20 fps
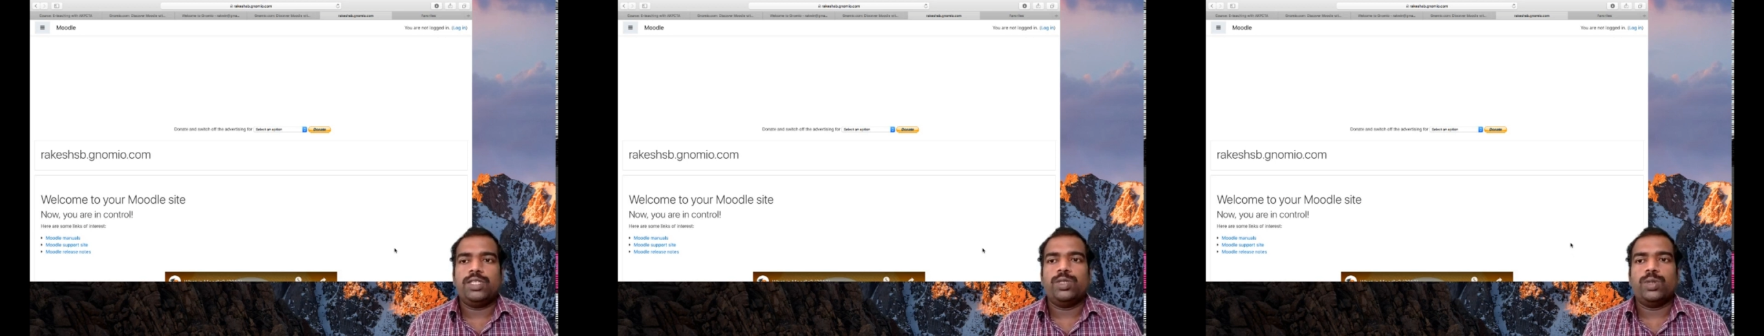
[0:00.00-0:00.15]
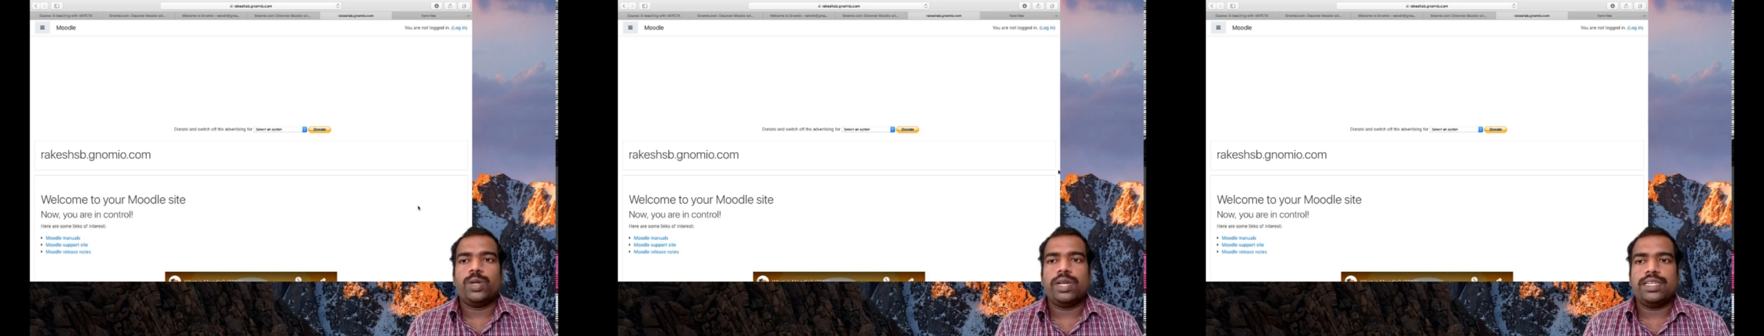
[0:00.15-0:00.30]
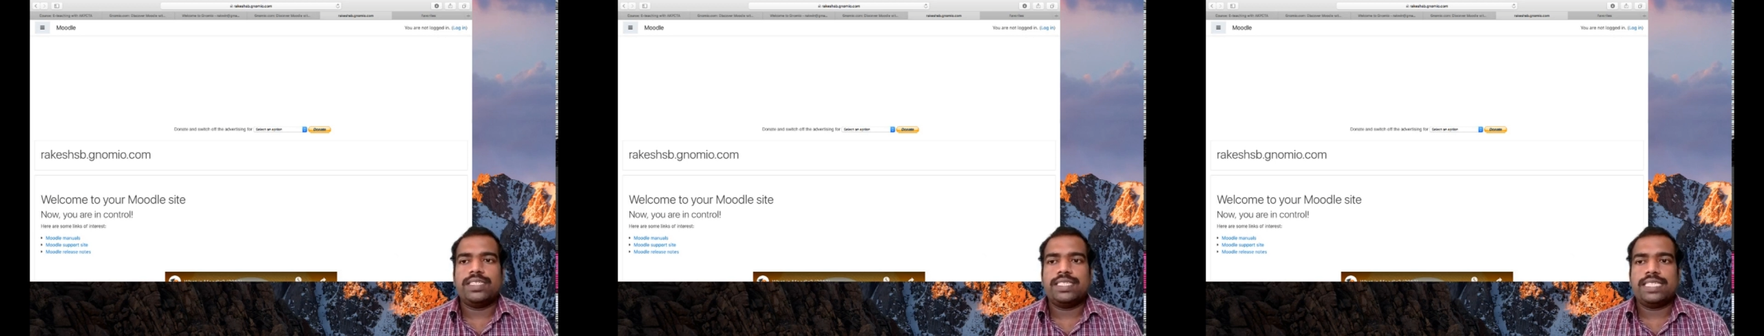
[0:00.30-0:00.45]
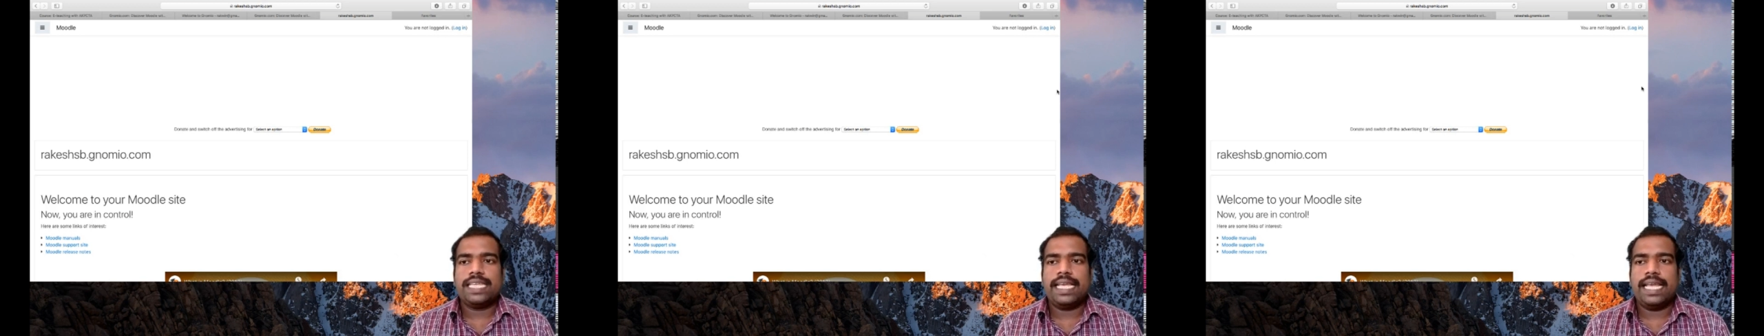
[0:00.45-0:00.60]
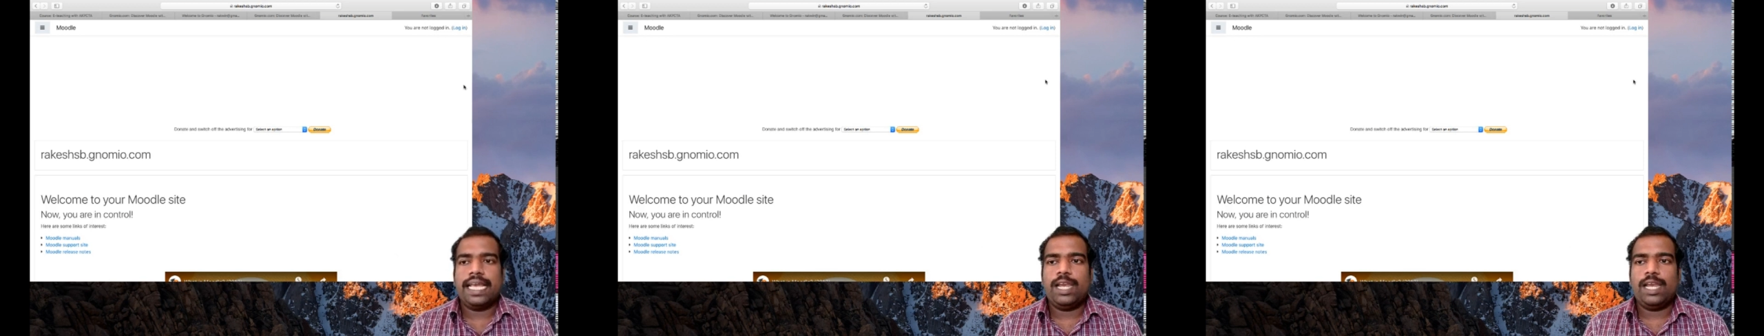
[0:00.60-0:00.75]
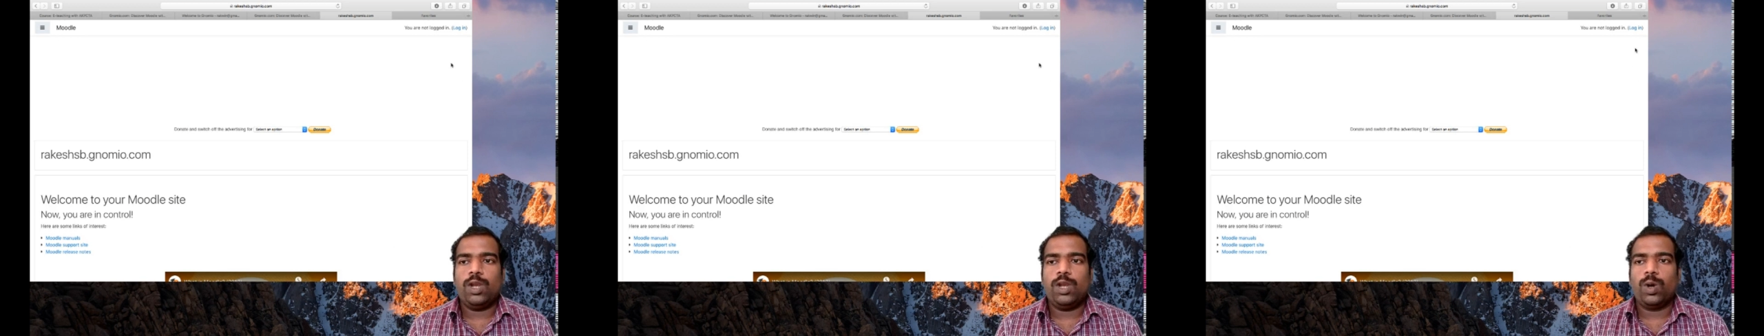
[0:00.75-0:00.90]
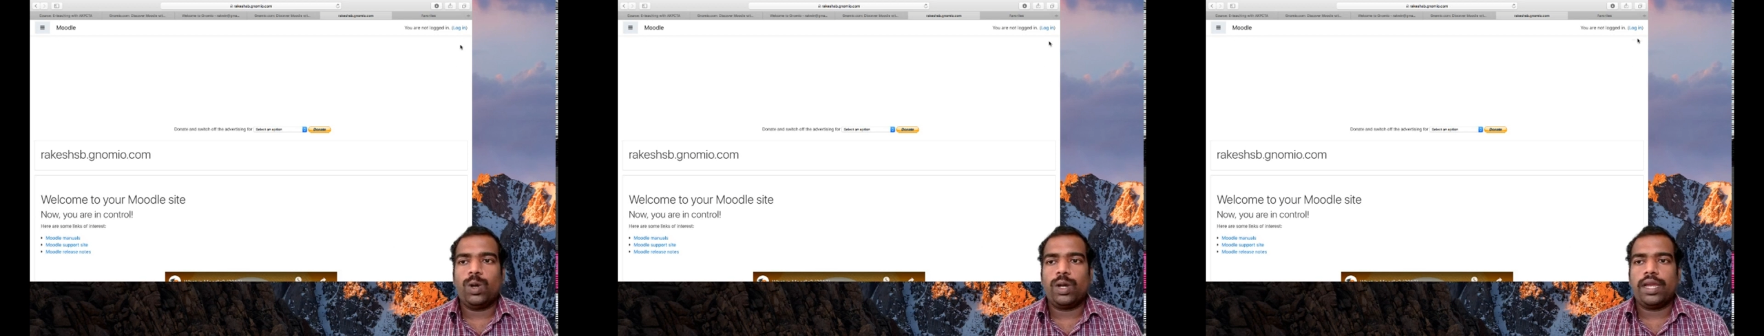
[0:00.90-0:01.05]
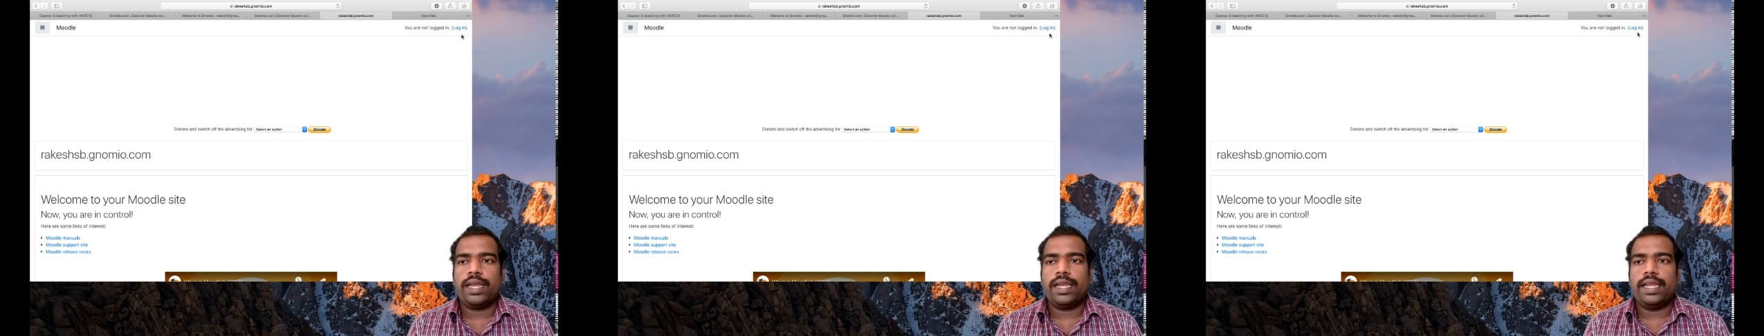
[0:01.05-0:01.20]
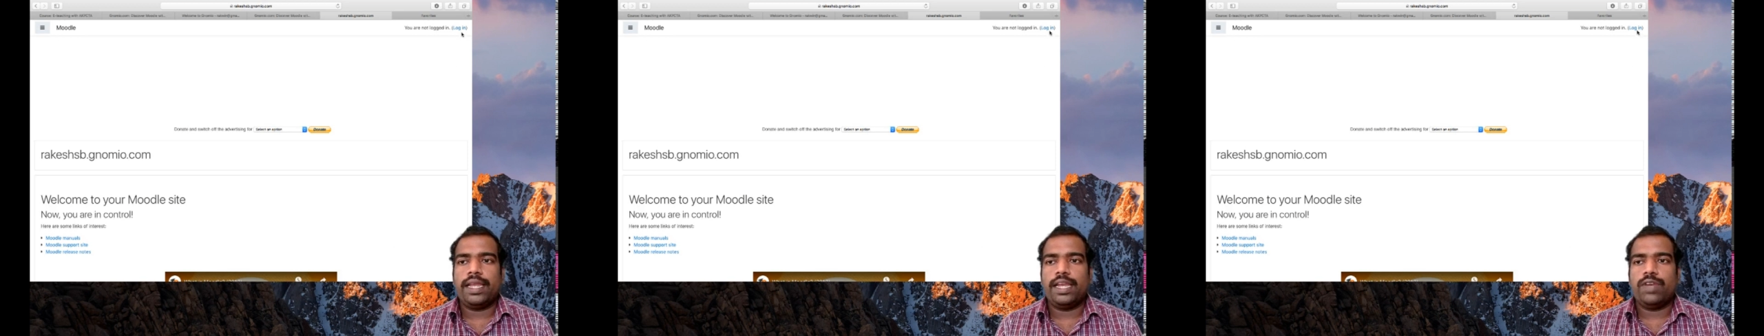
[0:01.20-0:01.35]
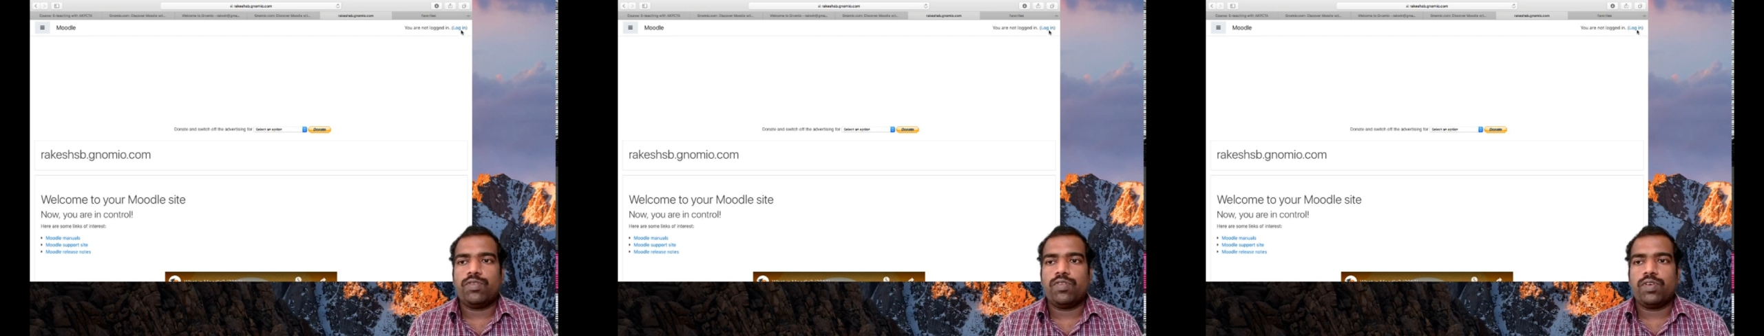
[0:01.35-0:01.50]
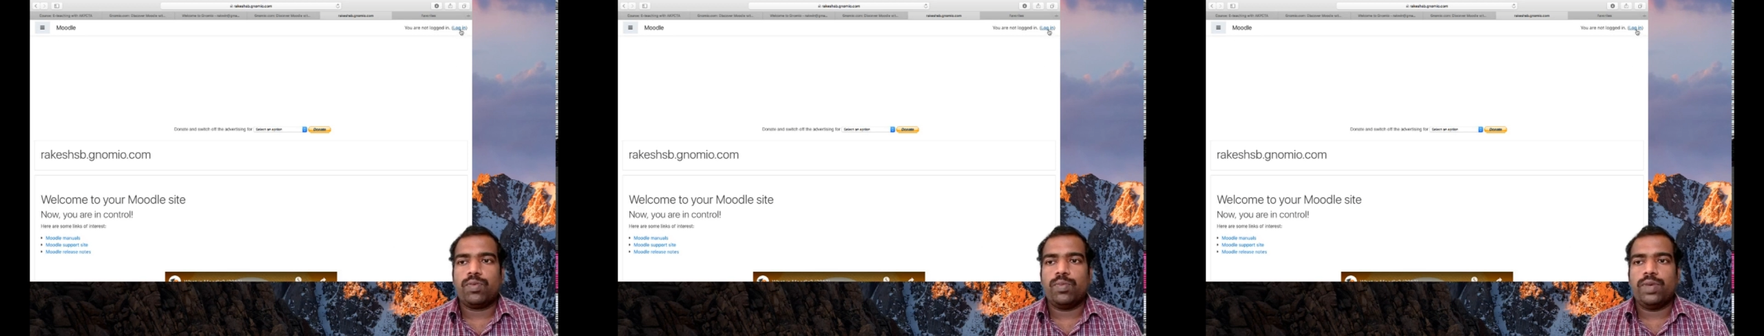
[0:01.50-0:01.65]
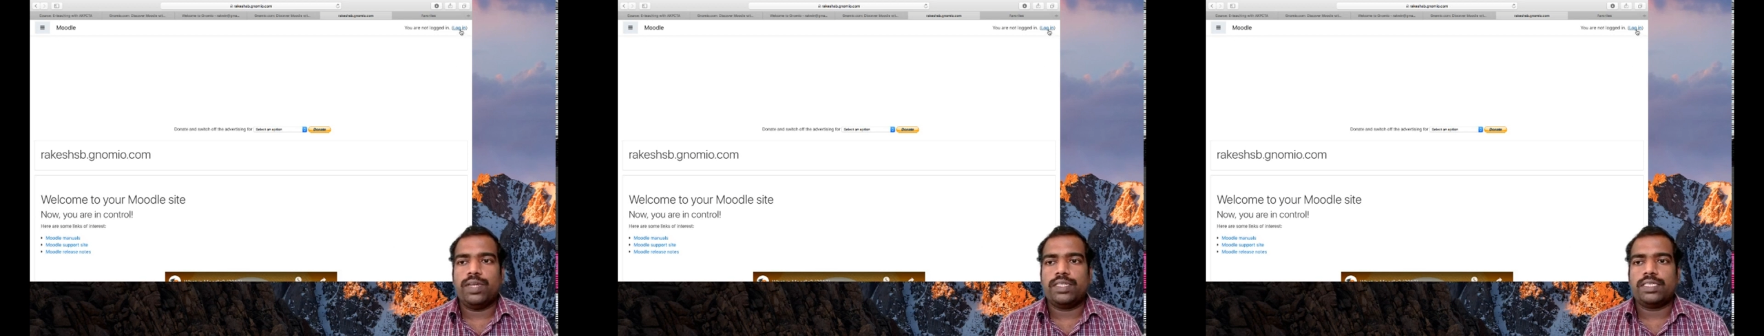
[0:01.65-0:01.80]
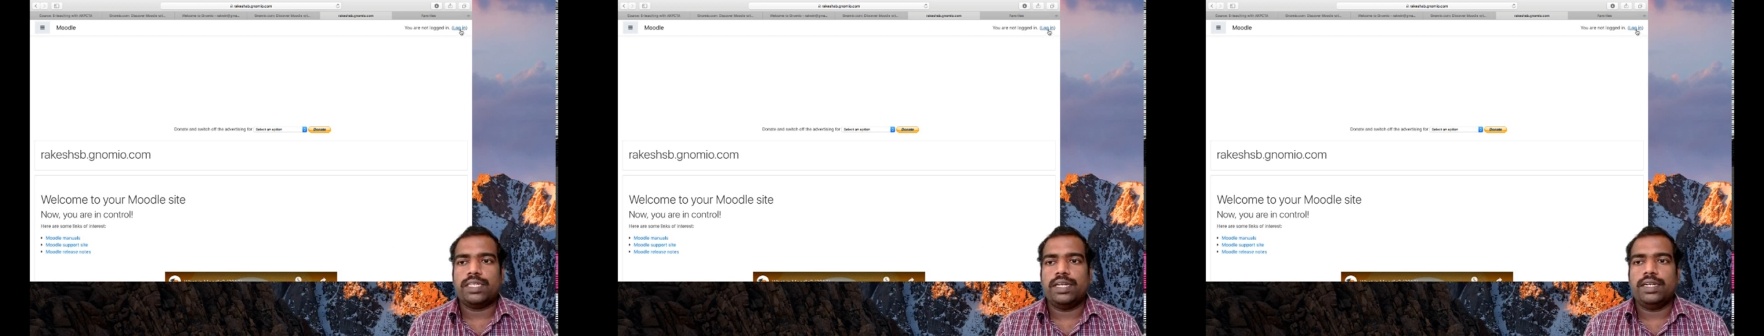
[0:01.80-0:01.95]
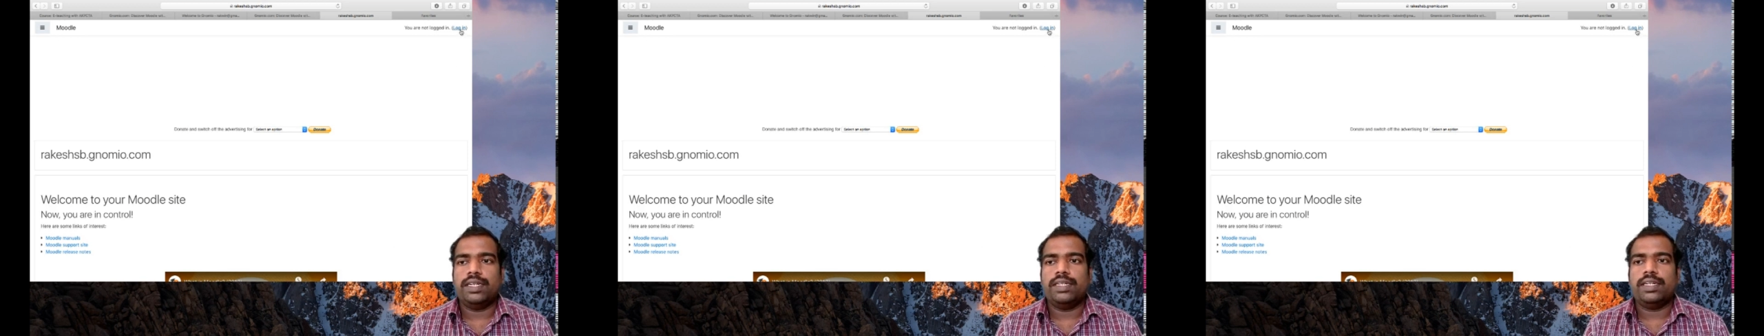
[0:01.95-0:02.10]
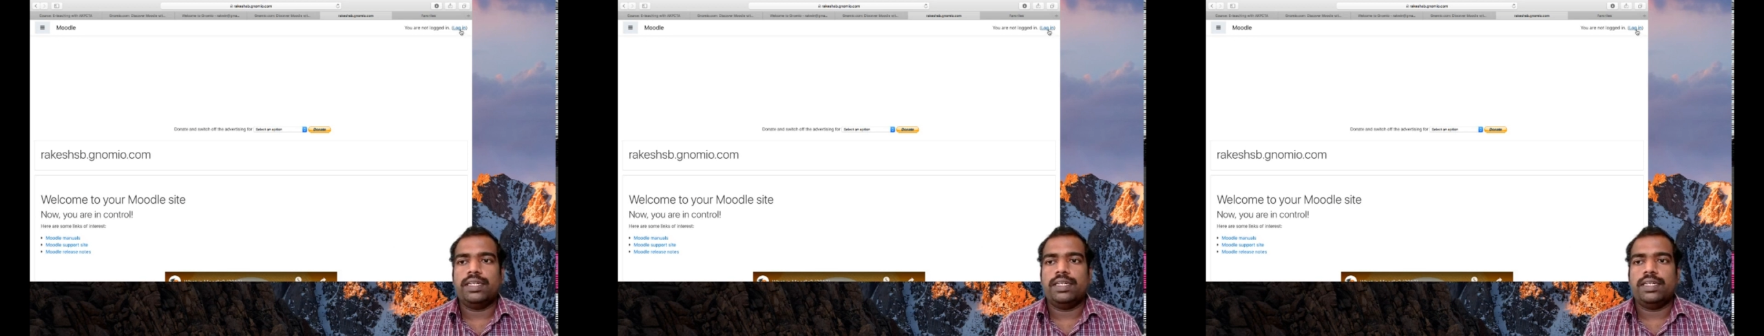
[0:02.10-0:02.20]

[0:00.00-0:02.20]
you can see a login information,